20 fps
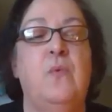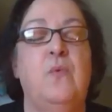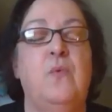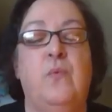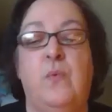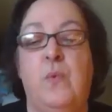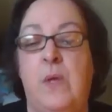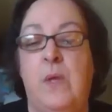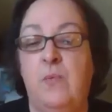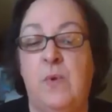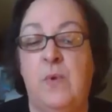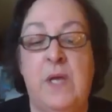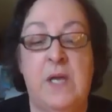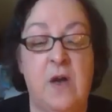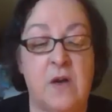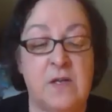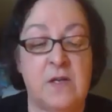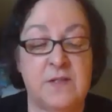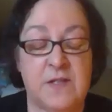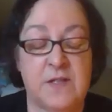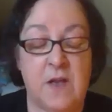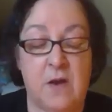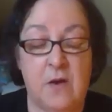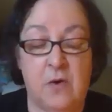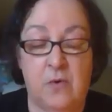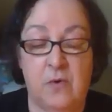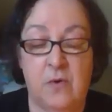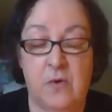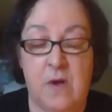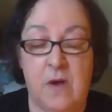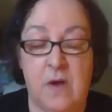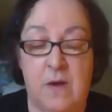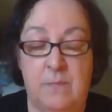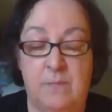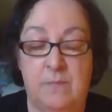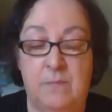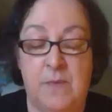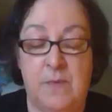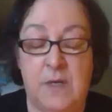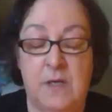We
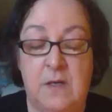also,